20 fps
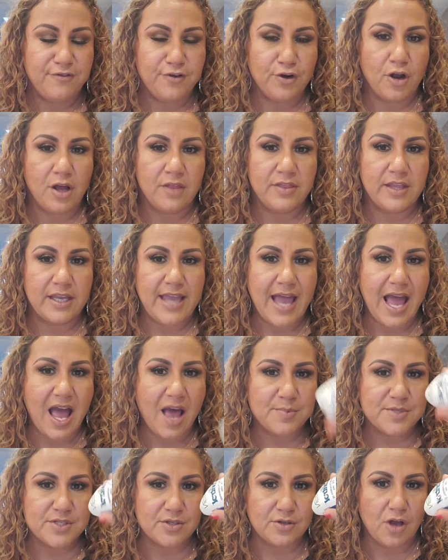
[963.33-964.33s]
you're on the
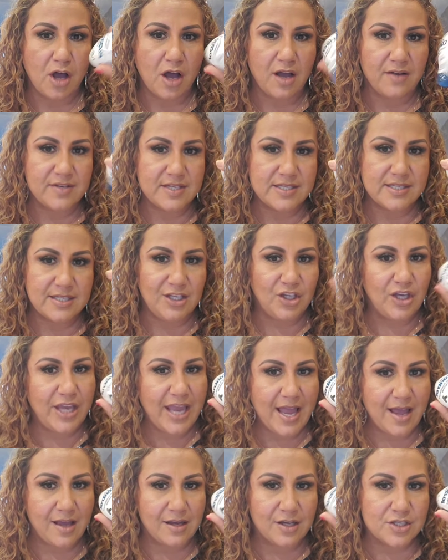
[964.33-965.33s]
capsule, obviously you
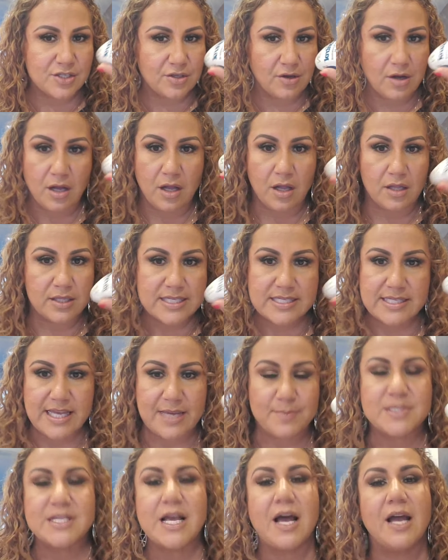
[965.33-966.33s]
can't because they're all the
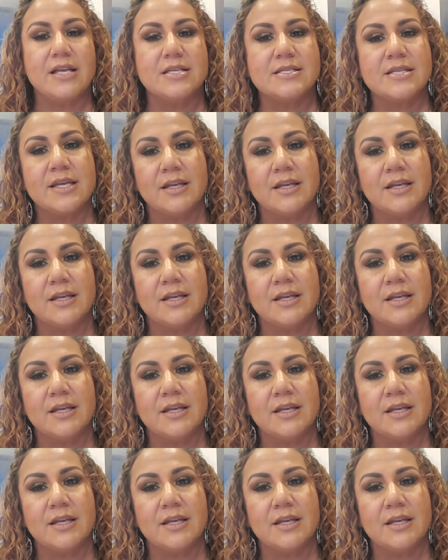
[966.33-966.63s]
same size.